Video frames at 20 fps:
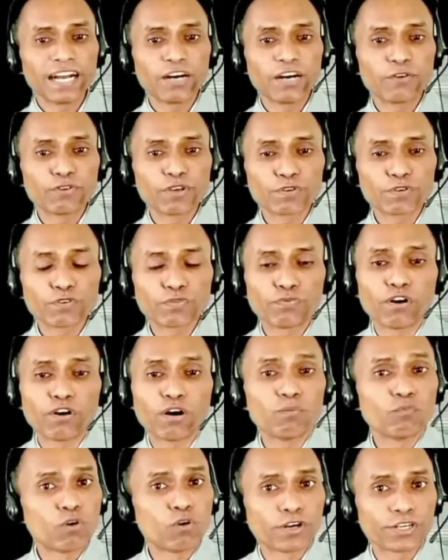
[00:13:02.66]
we have to form
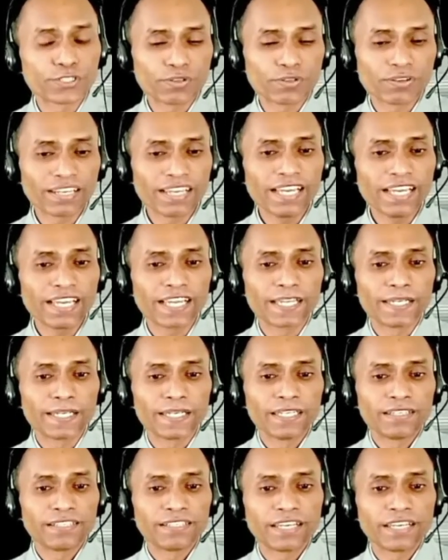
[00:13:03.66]
words. Okay.
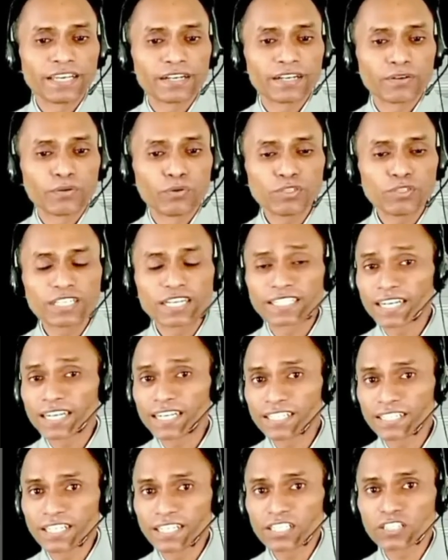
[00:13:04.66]
Here, which letter is
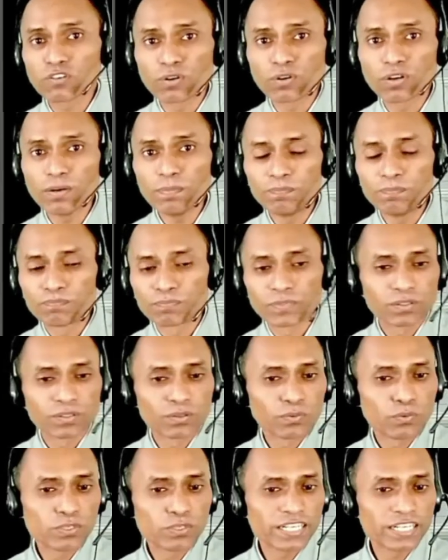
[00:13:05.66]
this, Gaurav?
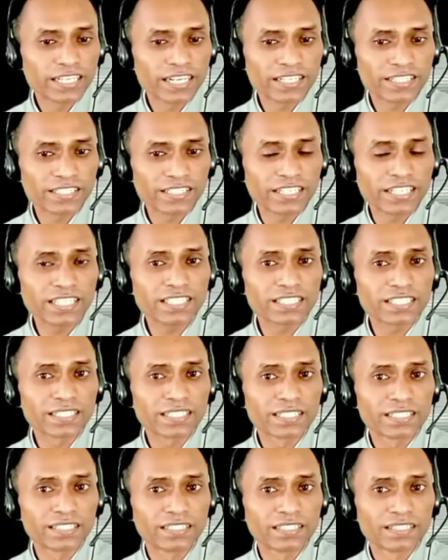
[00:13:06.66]
Which letter is this?
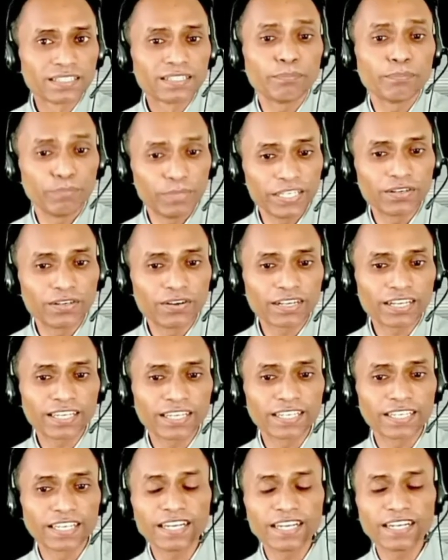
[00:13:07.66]
B. Okay.
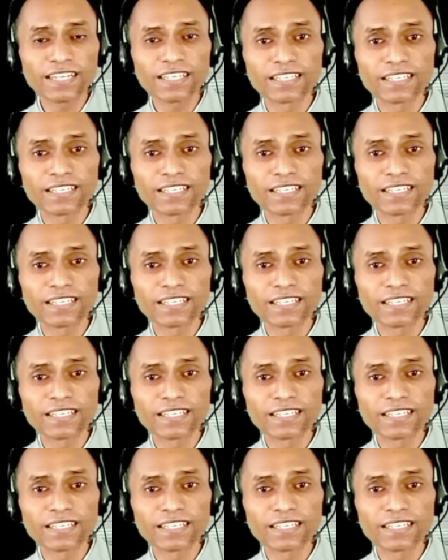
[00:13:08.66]
Here,